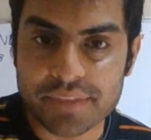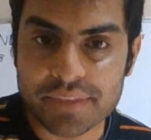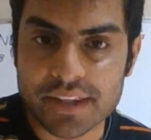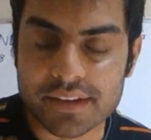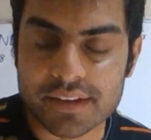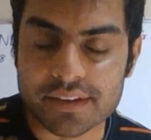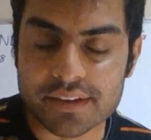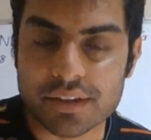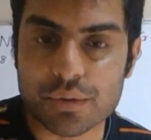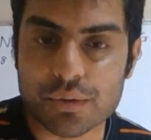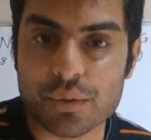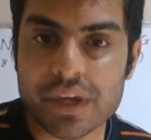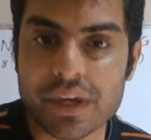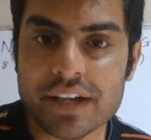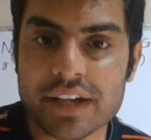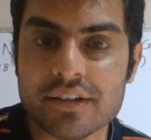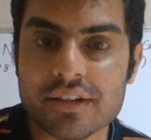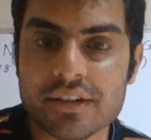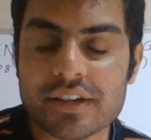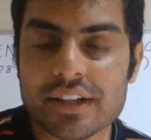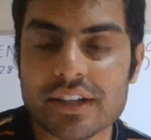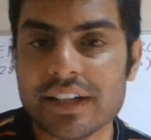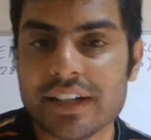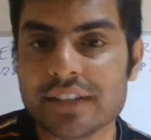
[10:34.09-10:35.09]
The
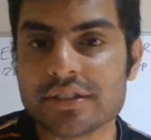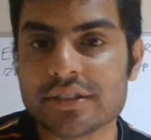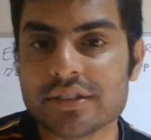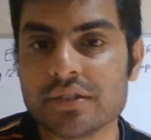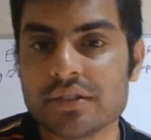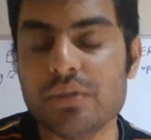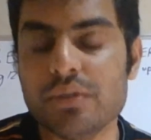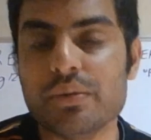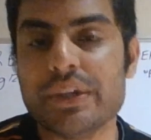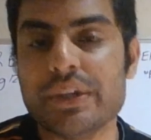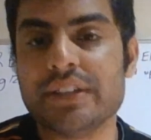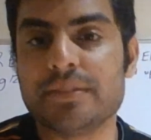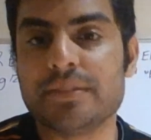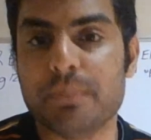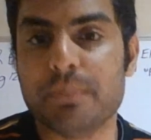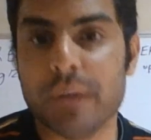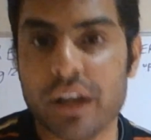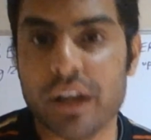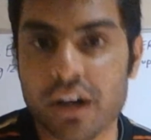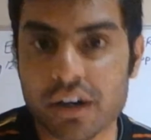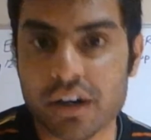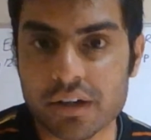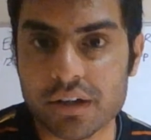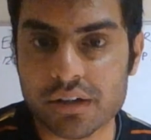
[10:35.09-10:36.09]
wind doesn't always
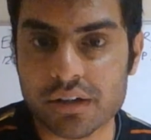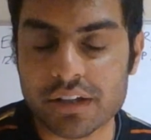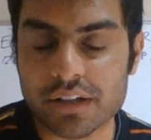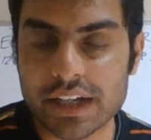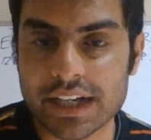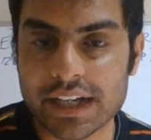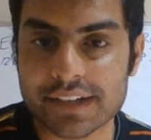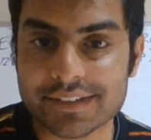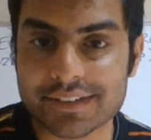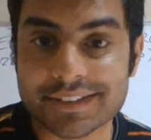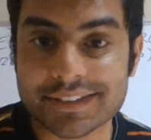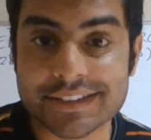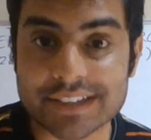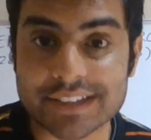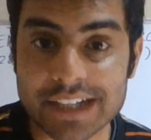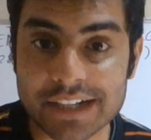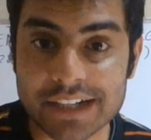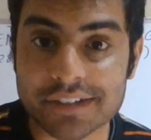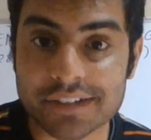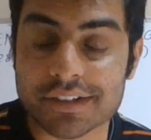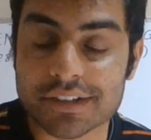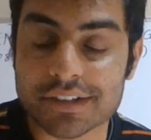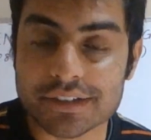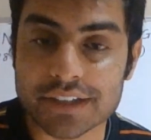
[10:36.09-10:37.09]
blow and the
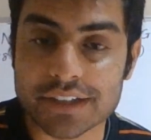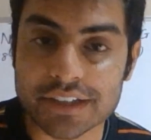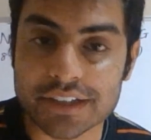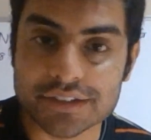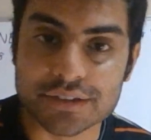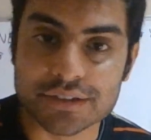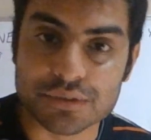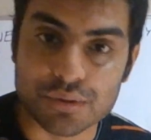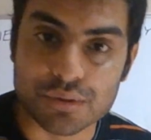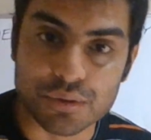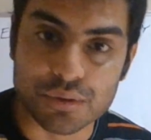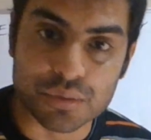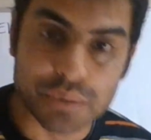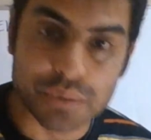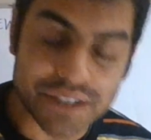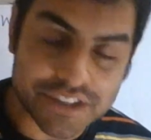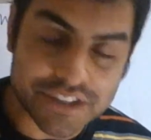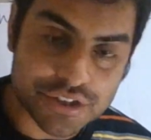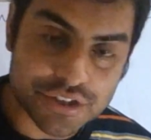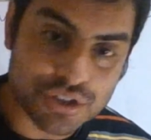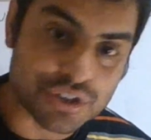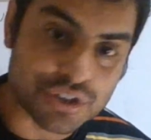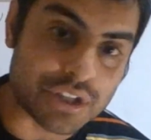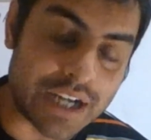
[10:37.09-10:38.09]
sun doesn't
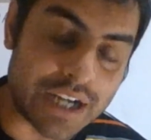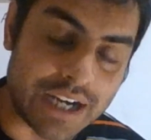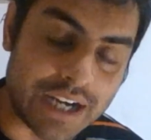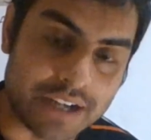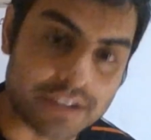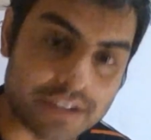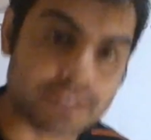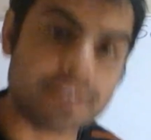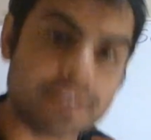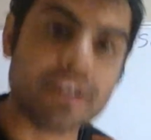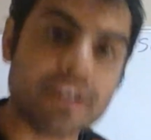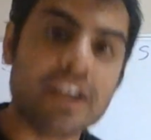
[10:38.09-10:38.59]
always shine.